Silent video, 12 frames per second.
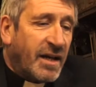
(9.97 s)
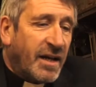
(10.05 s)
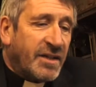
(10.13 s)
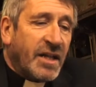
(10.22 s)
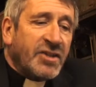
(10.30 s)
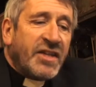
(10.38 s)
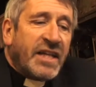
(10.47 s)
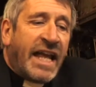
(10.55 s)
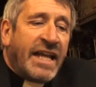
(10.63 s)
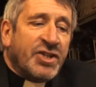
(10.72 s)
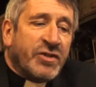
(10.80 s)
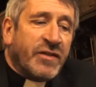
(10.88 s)
And unto the
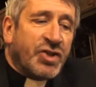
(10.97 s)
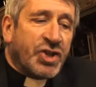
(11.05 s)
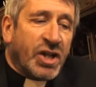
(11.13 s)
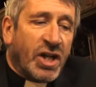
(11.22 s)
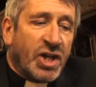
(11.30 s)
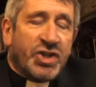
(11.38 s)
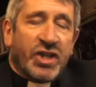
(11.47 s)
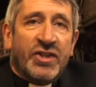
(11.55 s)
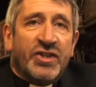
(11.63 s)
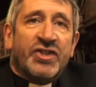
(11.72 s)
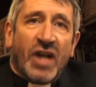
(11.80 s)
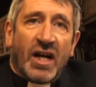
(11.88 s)
angel of the church in
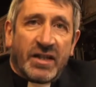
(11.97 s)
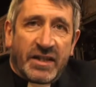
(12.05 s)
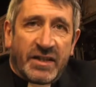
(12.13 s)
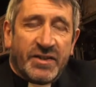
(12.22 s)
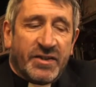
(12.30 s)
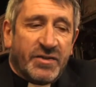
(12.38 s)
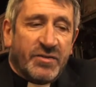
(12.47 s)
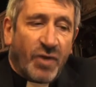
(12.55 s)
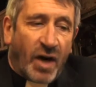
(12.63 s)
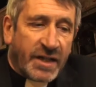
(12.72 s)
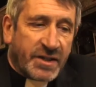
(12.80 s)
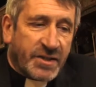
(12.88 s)
Sardis
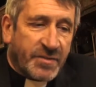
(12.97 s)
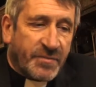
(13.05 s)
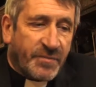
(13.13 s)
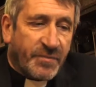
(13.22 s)
write,